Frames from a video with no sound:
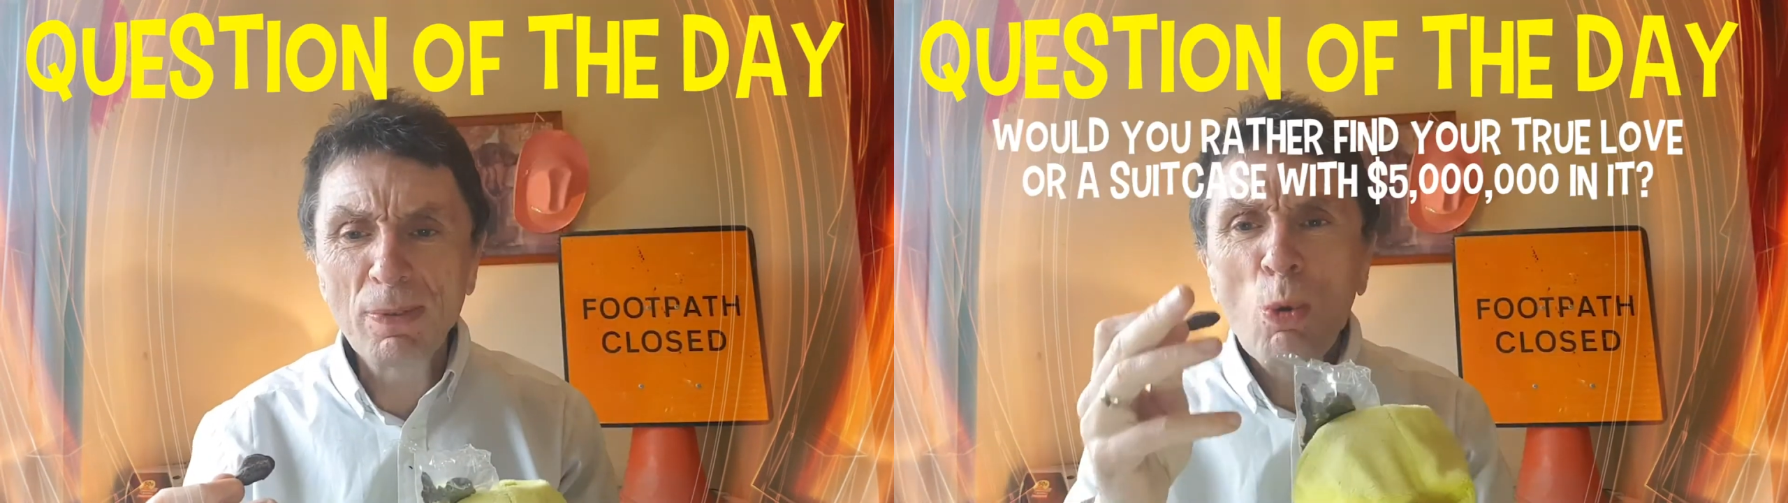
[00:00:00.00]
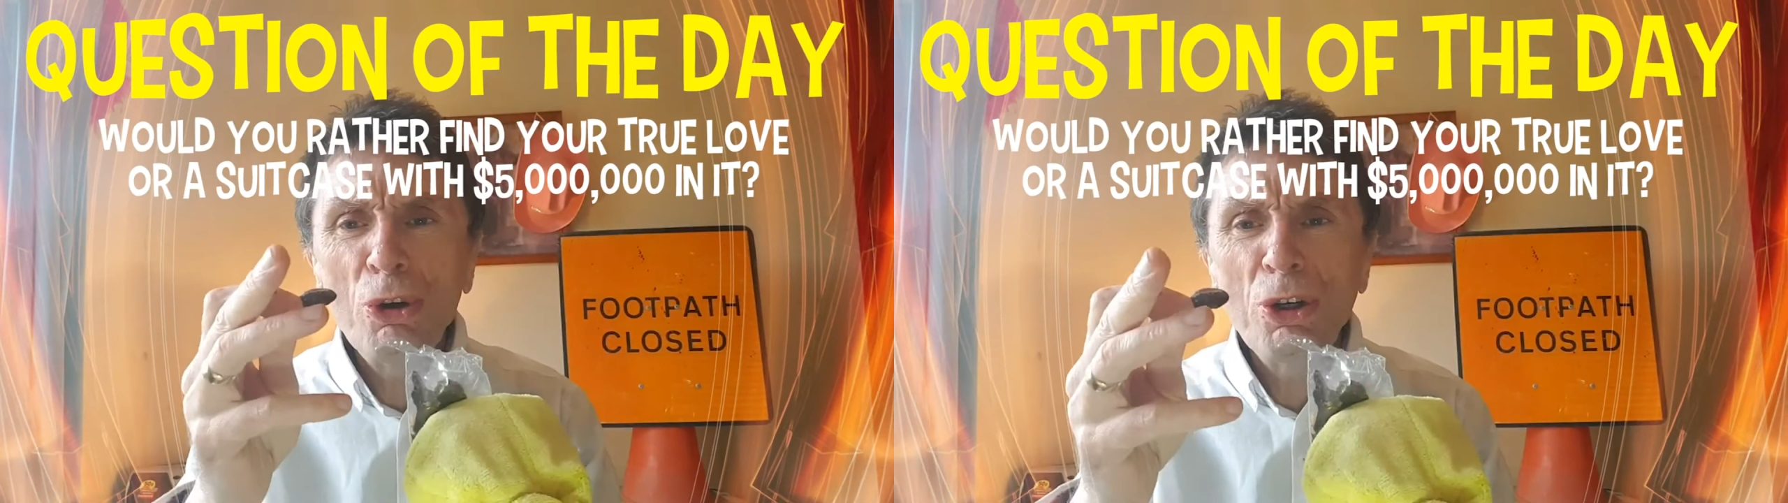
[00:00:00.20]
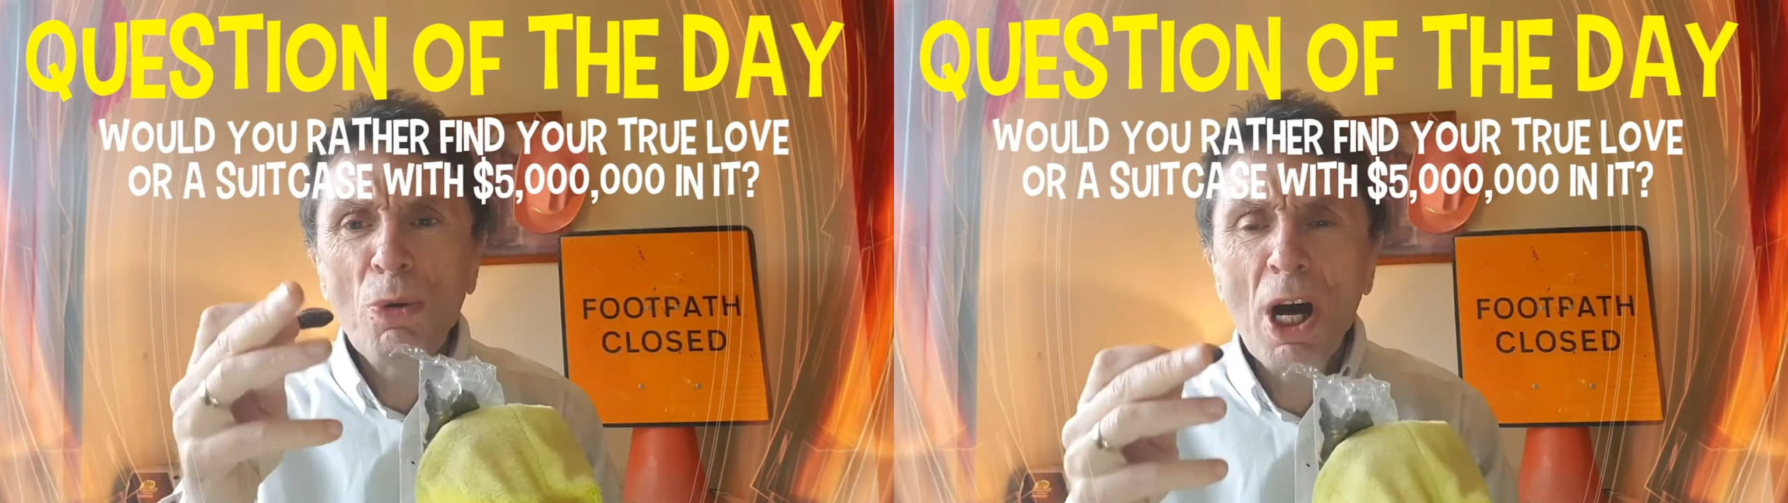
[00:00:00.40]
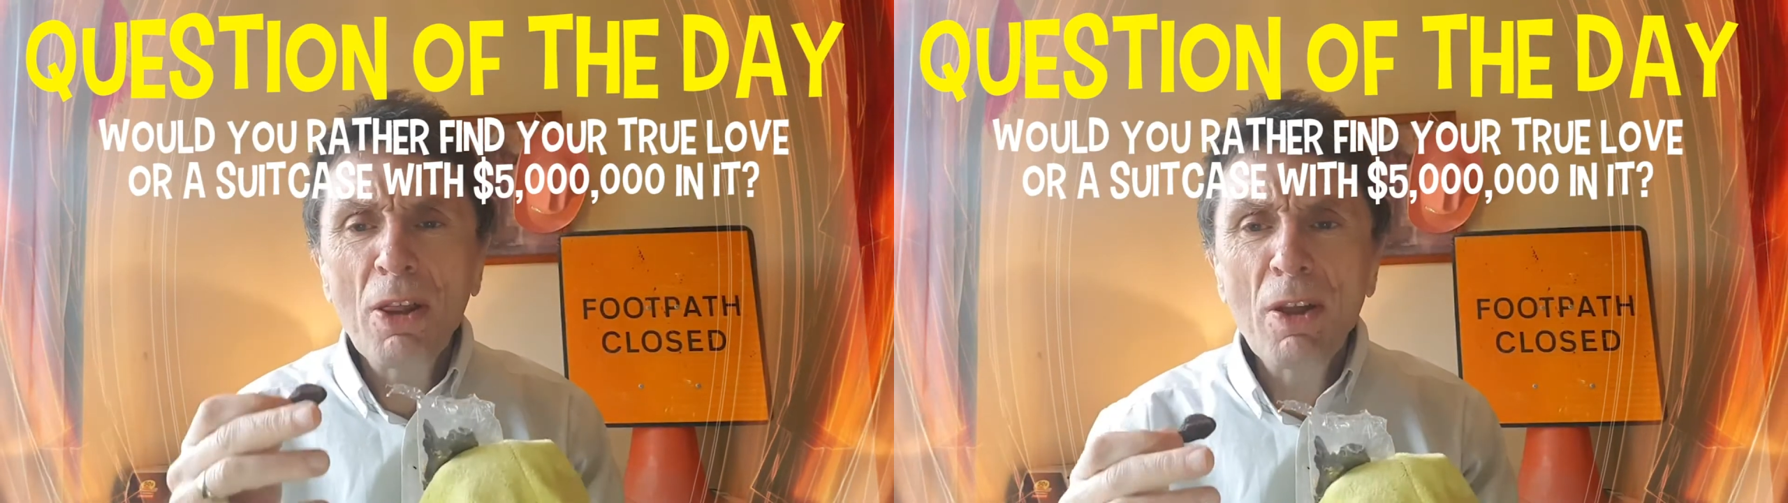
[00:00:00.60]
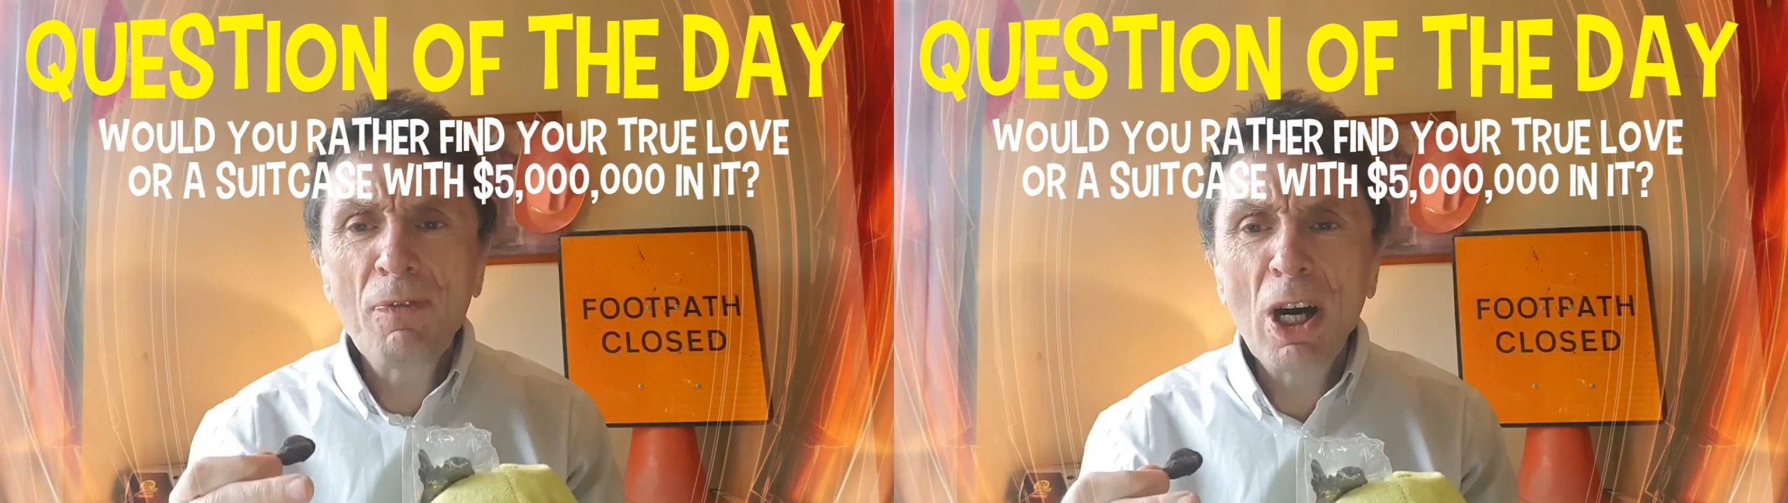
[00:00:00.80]
Would you
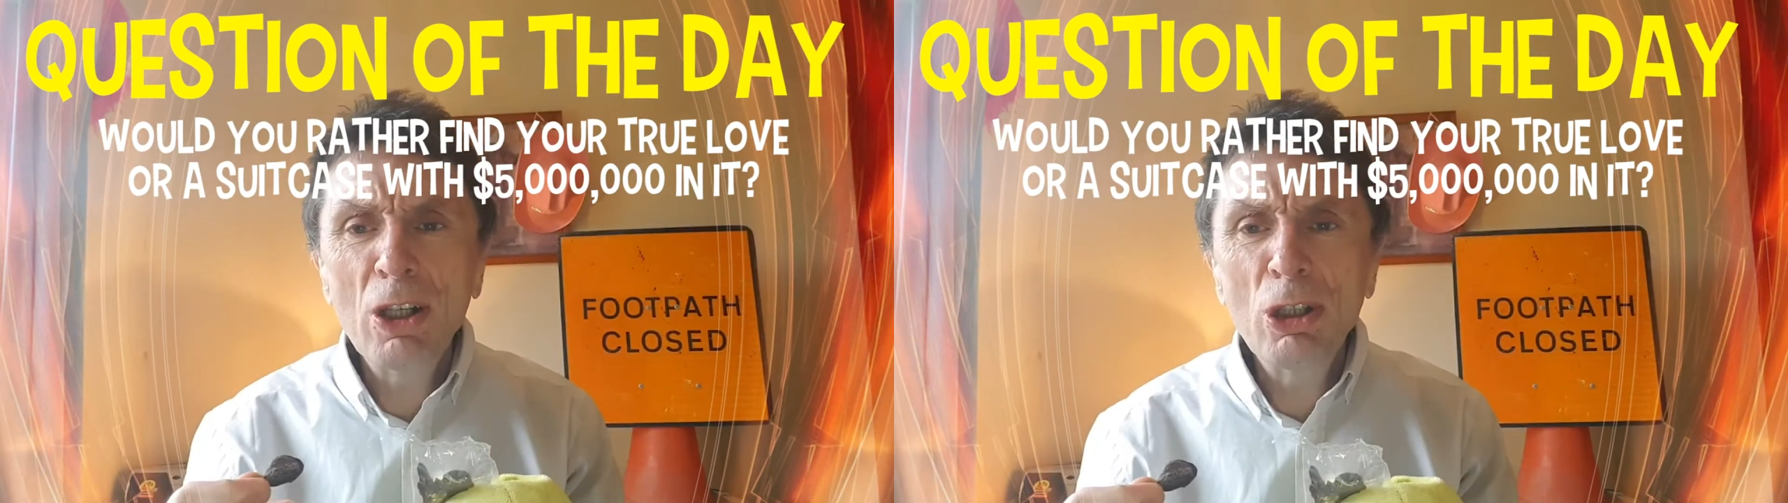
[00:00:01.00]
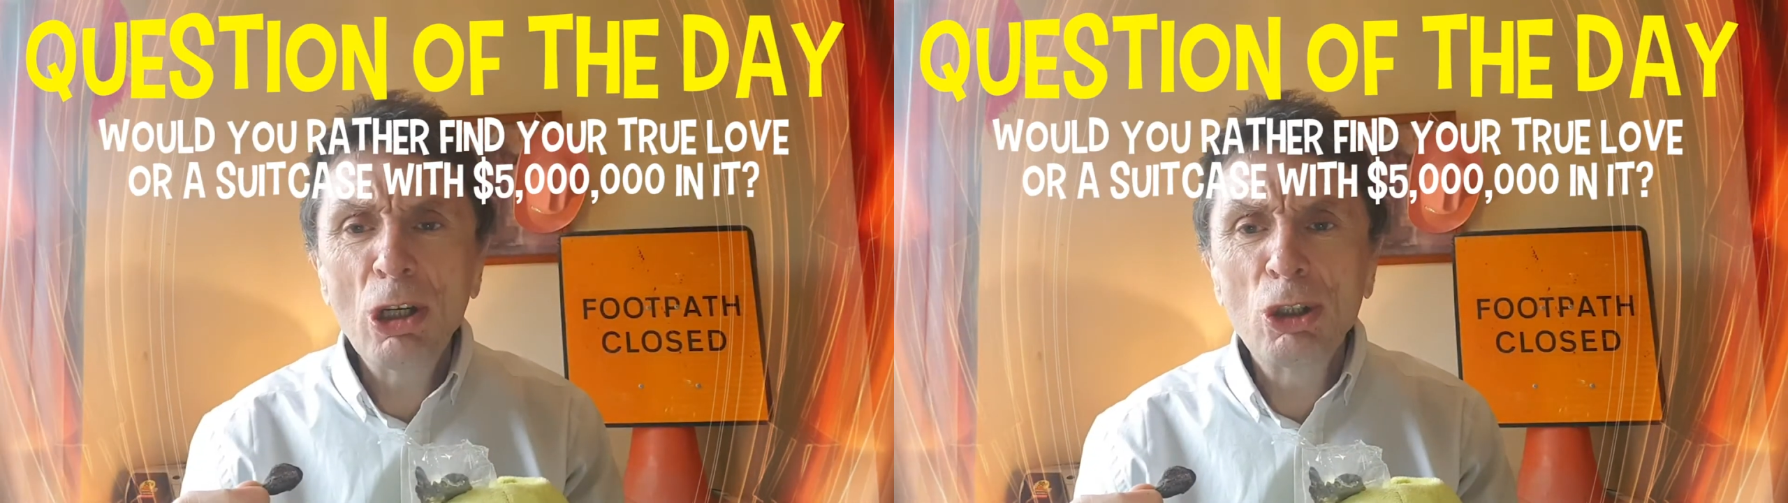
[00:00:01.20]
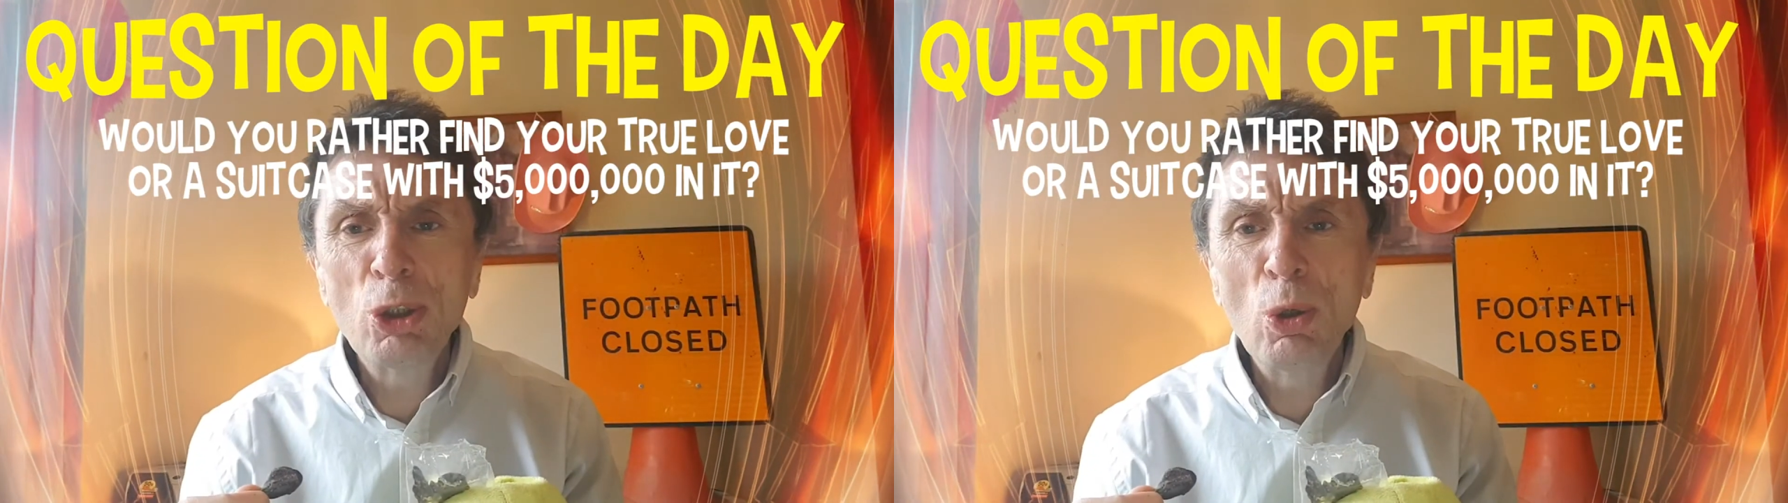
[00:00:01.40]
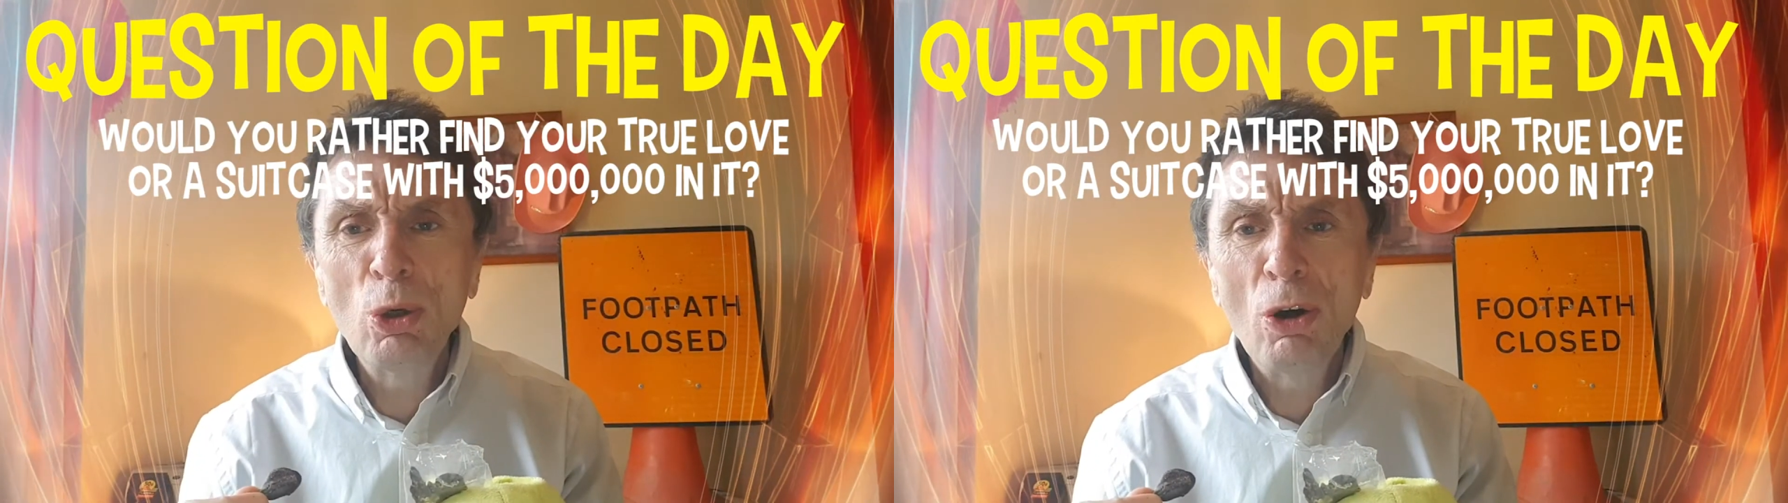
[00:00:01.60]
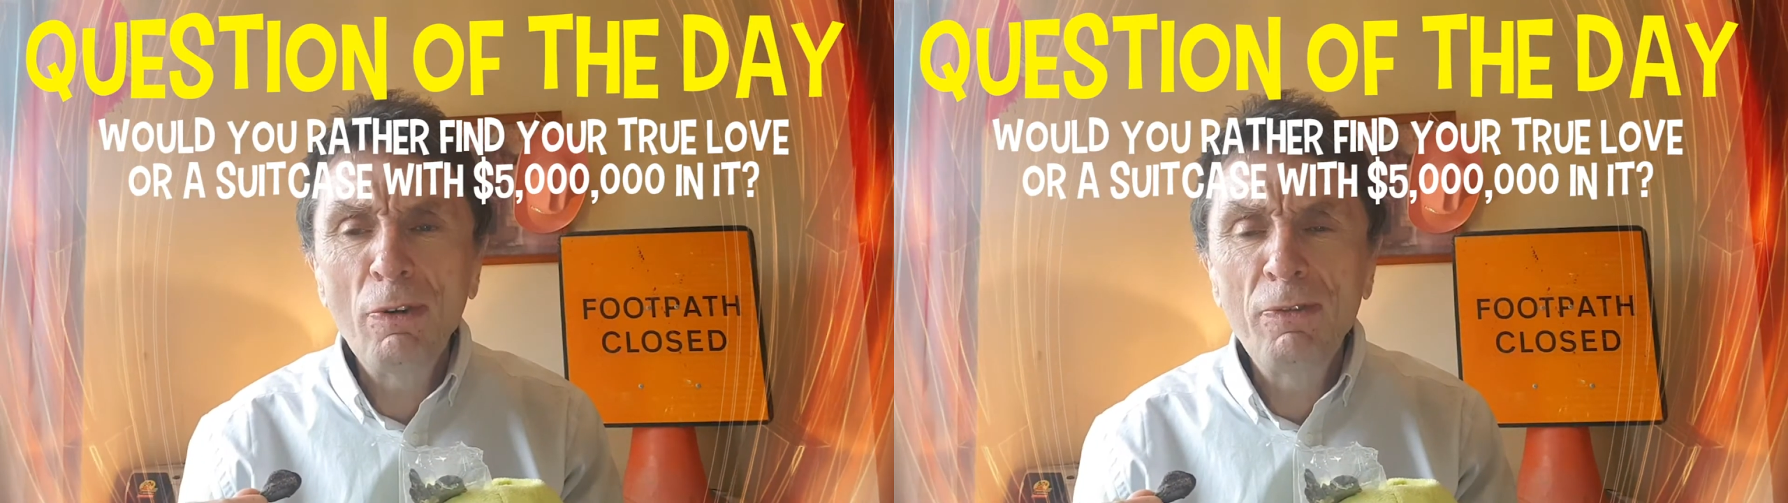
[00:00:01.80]
rather find your true
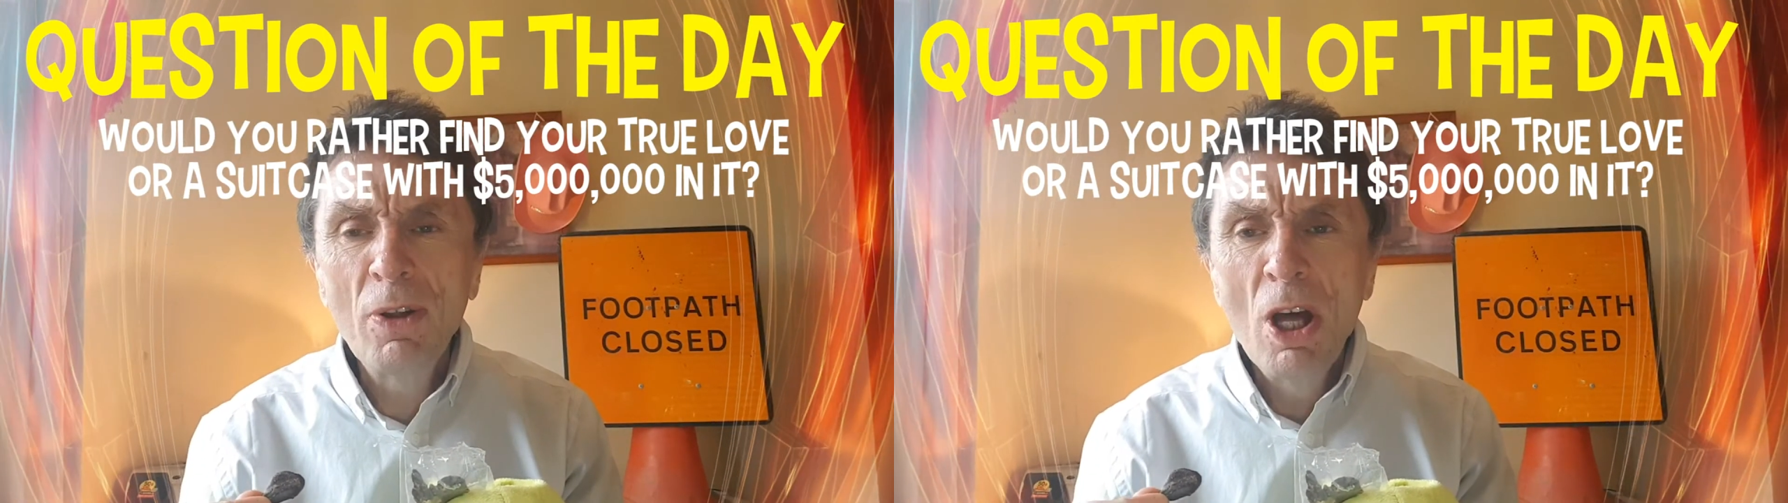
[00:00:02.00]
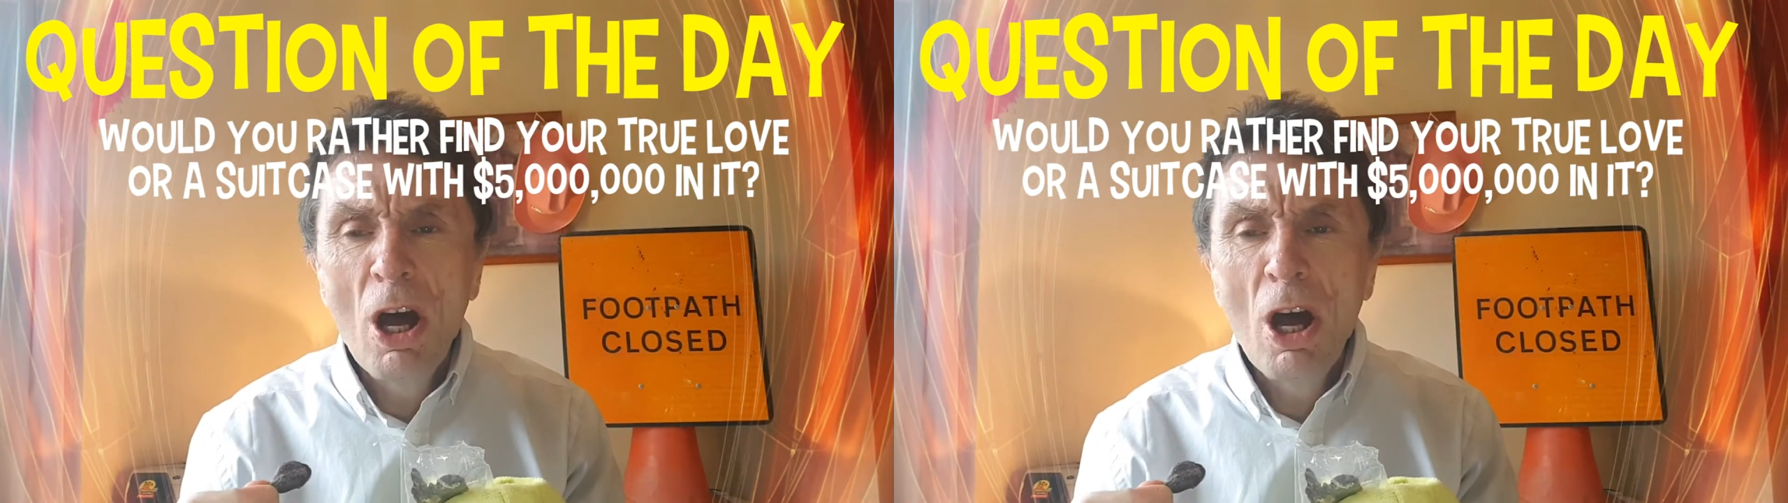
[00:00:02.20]
love